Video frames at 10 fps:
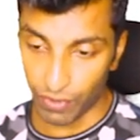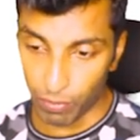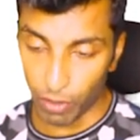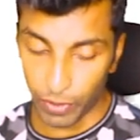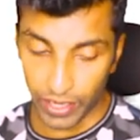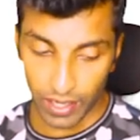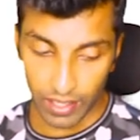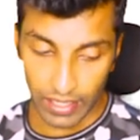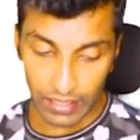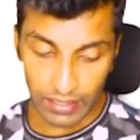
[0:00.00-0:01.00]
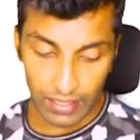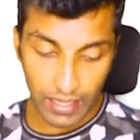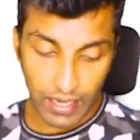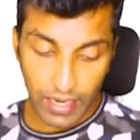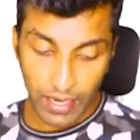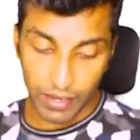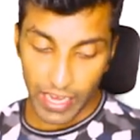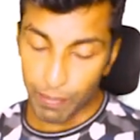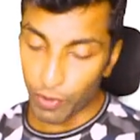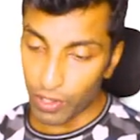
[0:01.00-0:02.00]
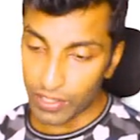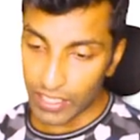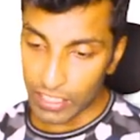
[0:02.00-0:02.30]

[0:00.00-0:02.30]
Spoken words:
One more point under that, trade policy